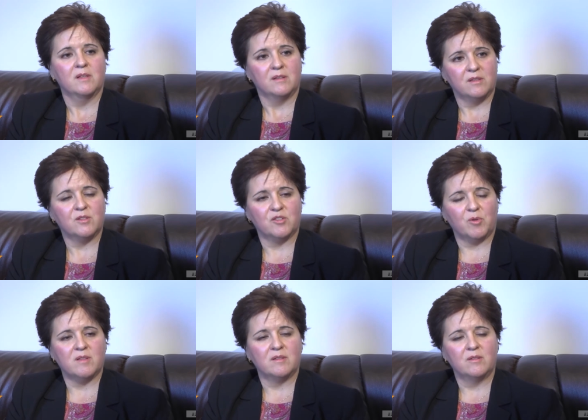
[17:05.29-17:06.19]
this
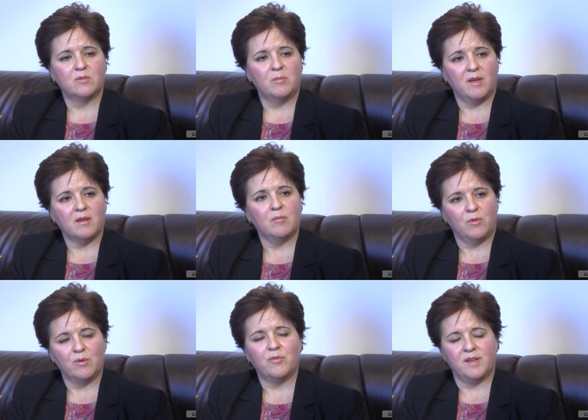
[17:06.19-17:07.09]
strategy and to make it
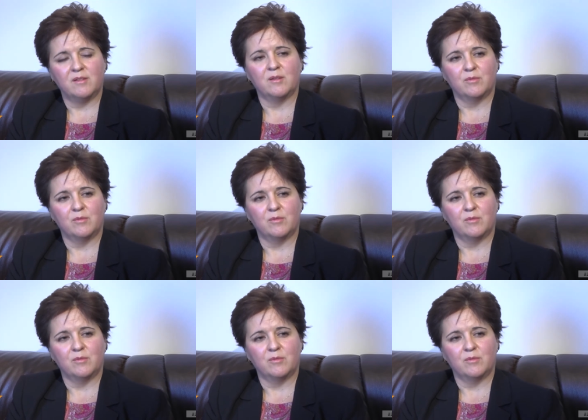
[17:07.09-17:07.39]
more effective.